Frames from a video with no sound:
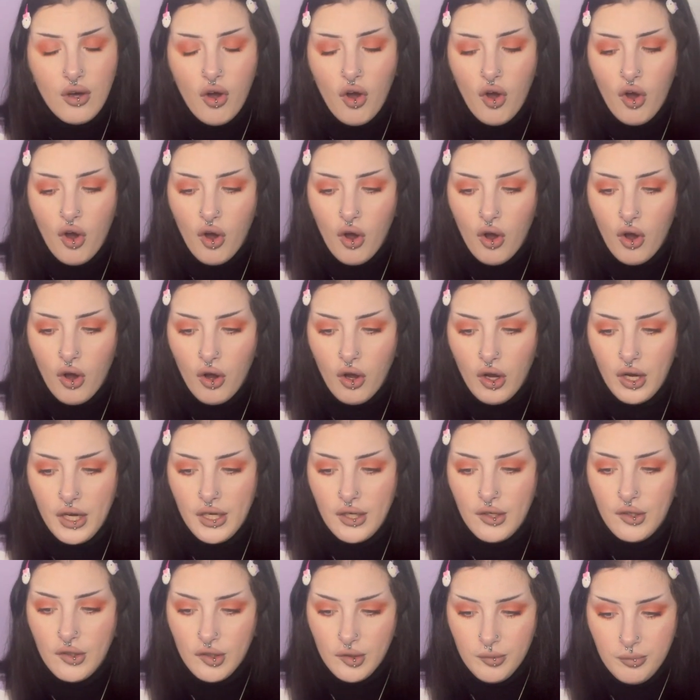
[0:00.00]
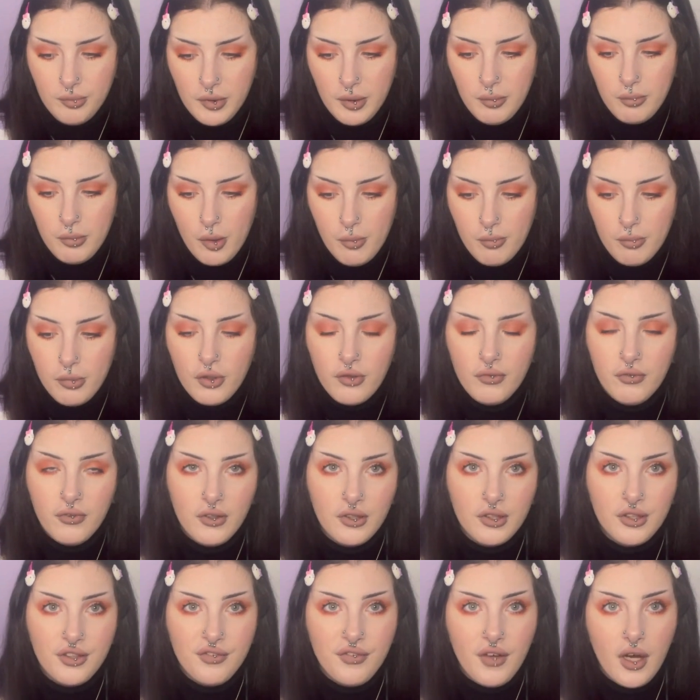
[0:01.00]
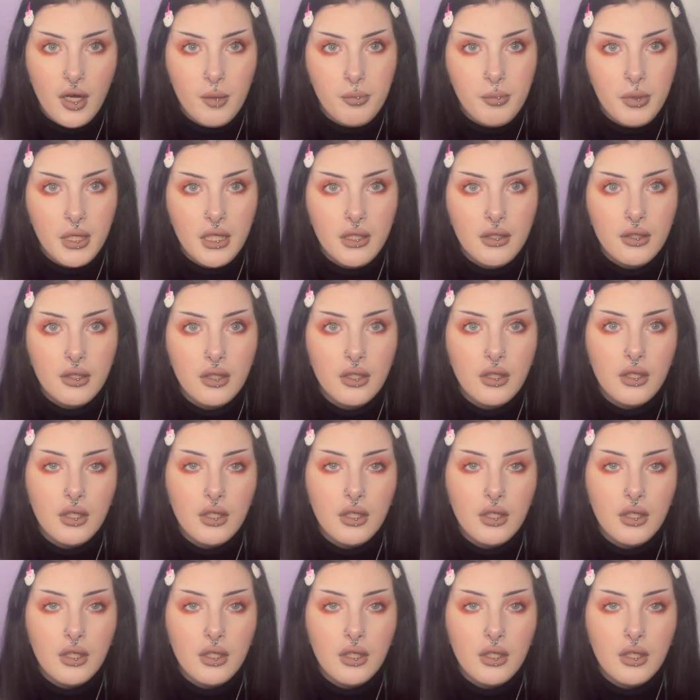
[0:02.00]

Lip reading: or it could be bumblefoot developing.